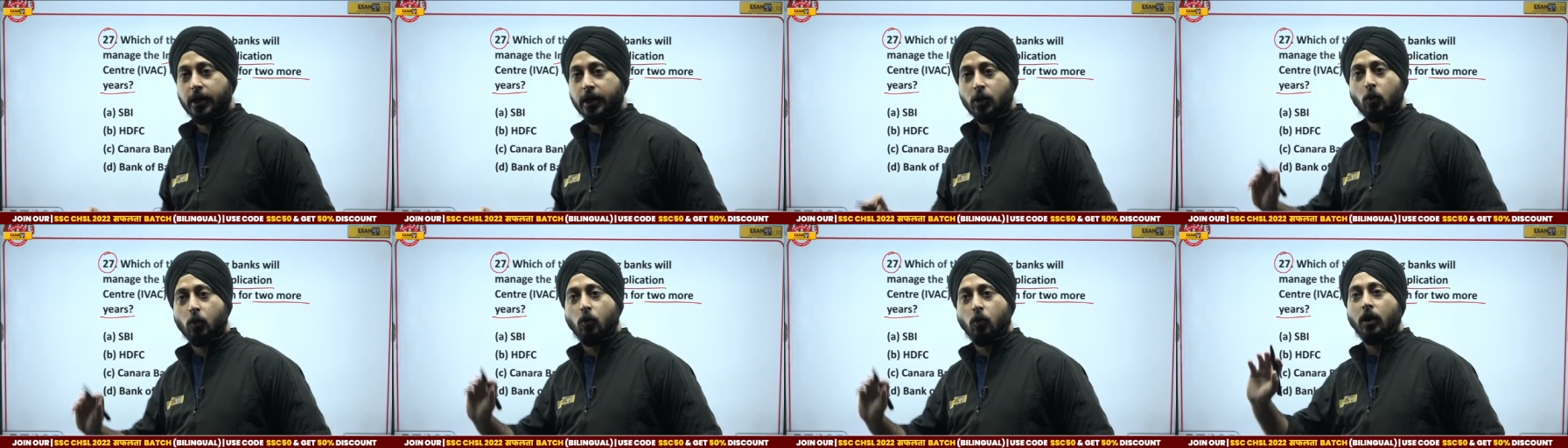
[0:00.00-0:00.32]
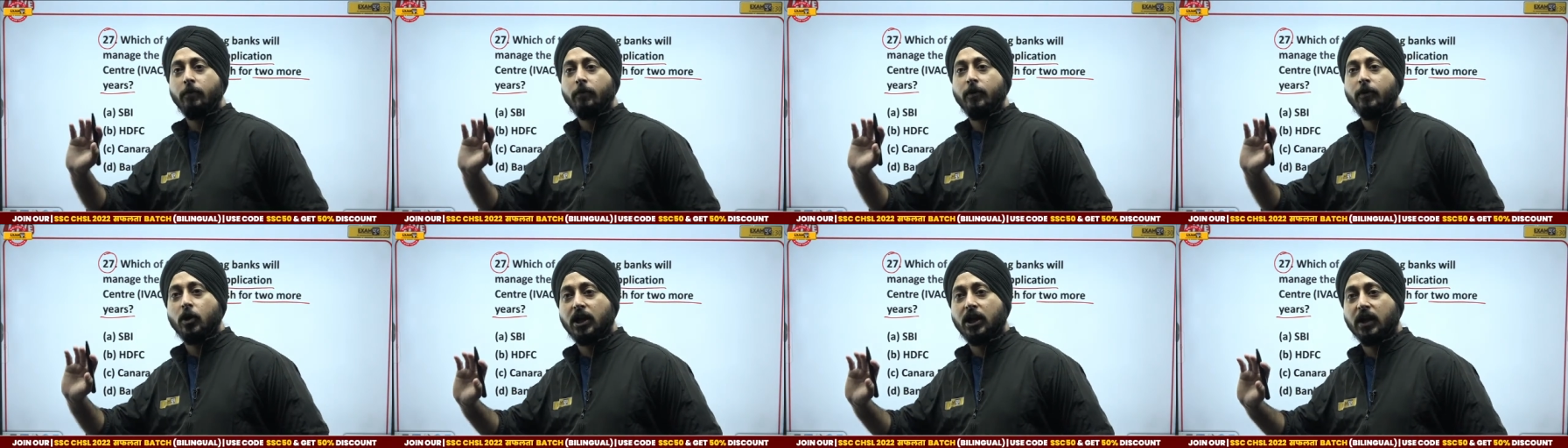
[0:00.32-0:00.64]
you want
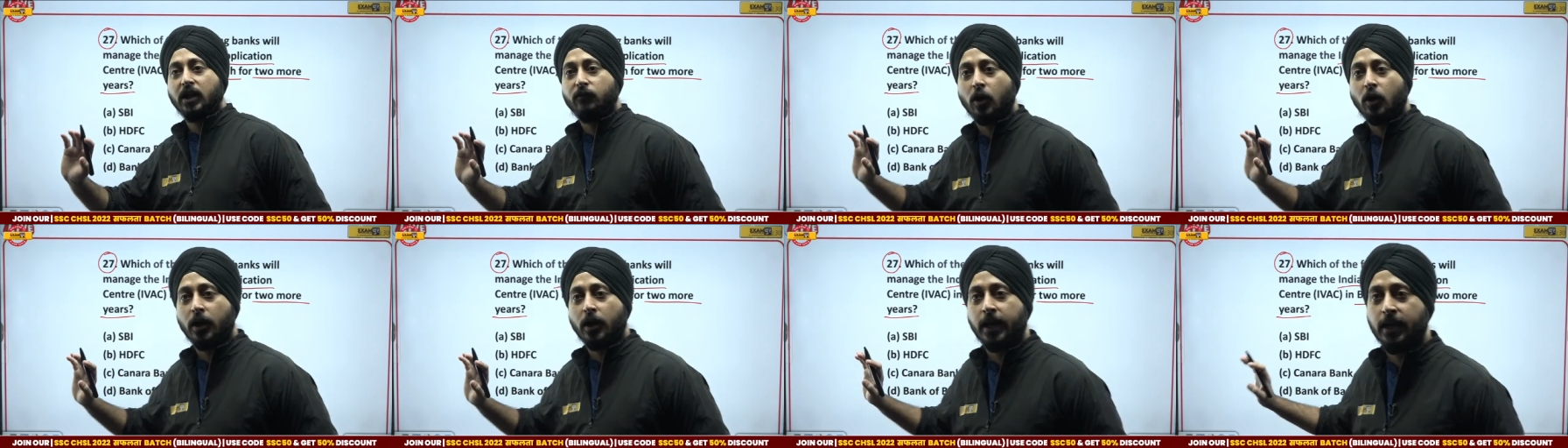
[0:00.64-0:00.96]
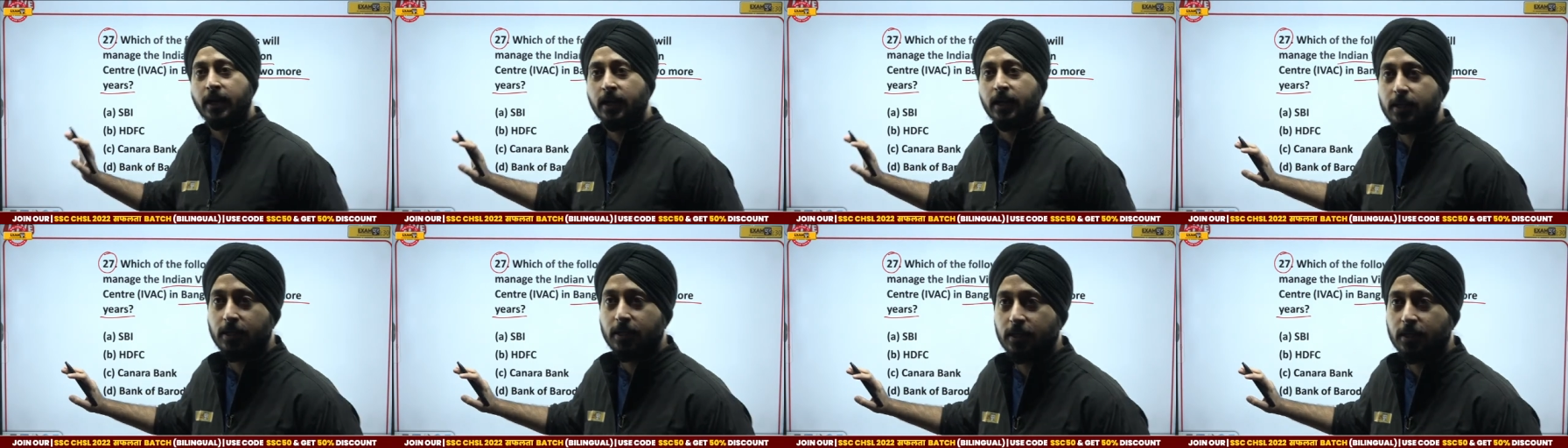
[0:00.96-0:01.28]
me to give you a
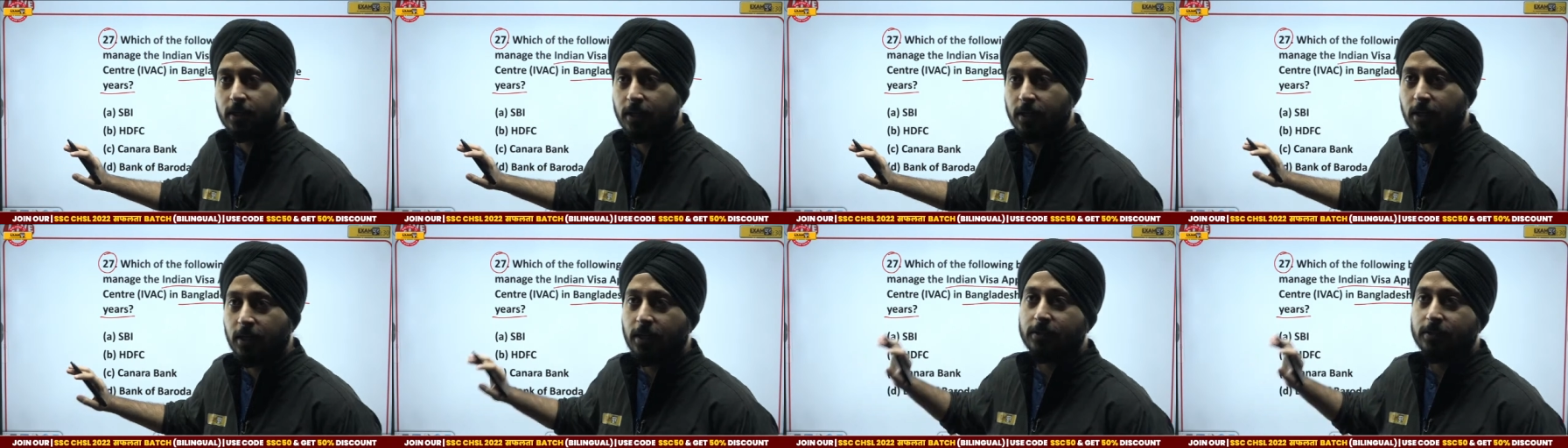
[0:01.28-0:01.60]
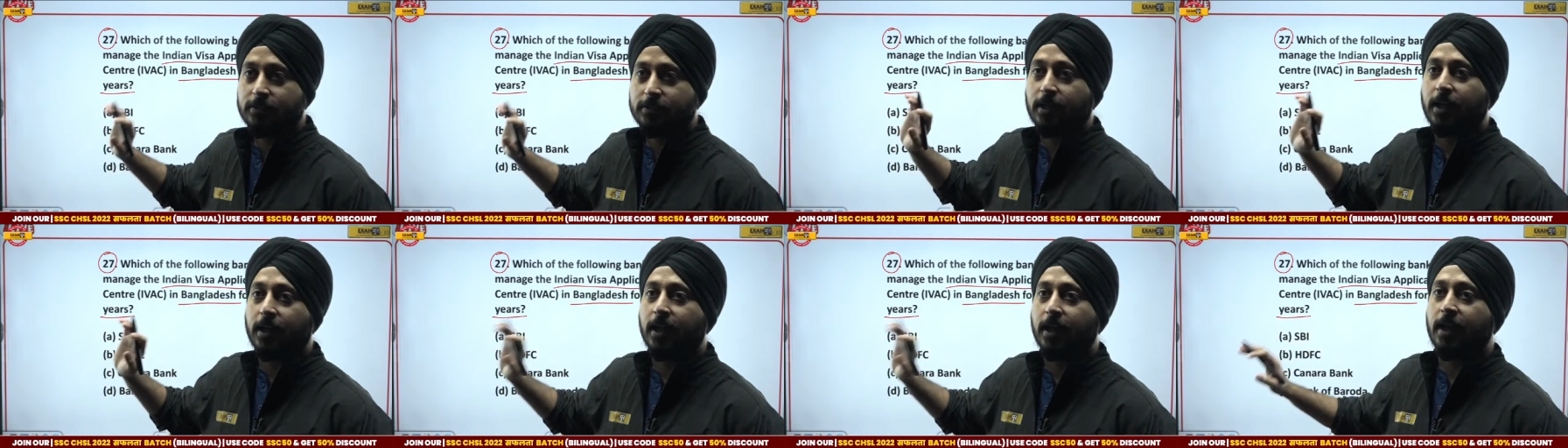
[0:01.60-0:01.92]
hint?
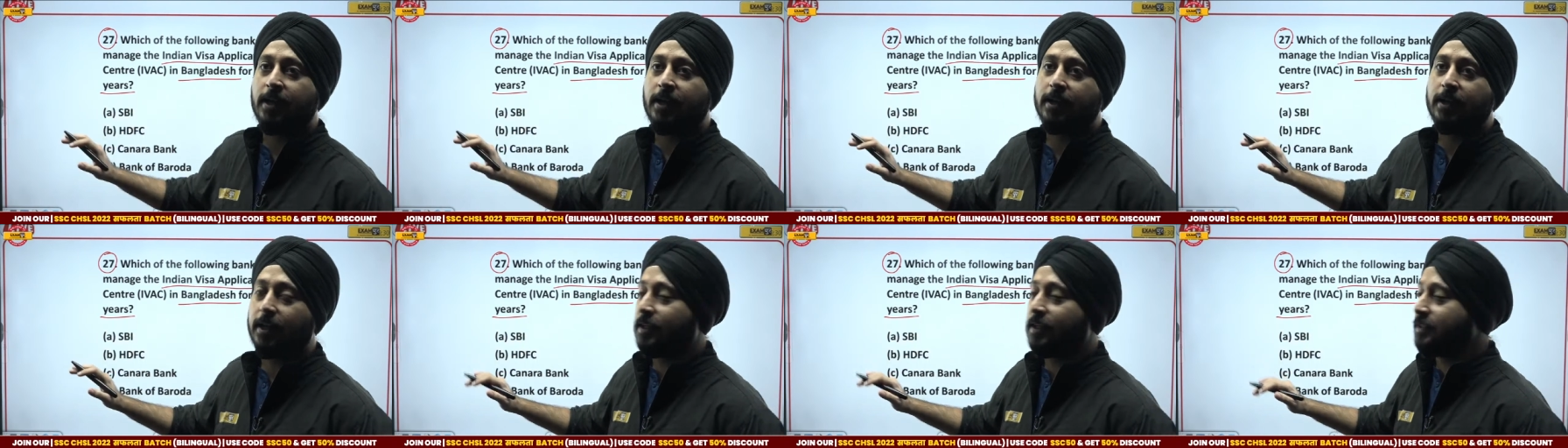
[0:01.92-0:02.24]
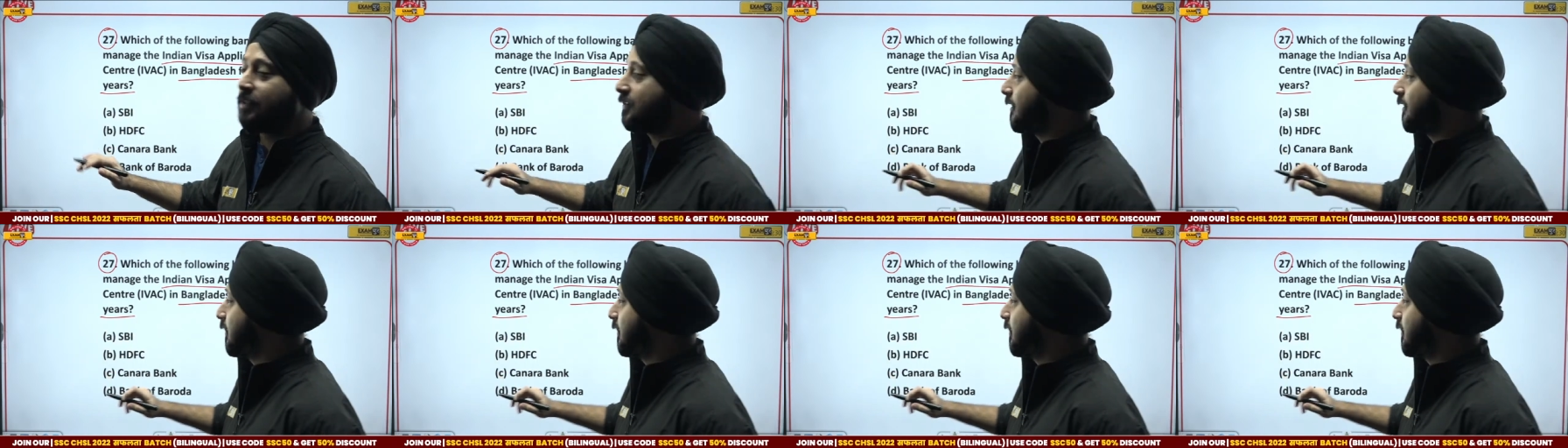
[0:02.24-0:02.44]
The hint is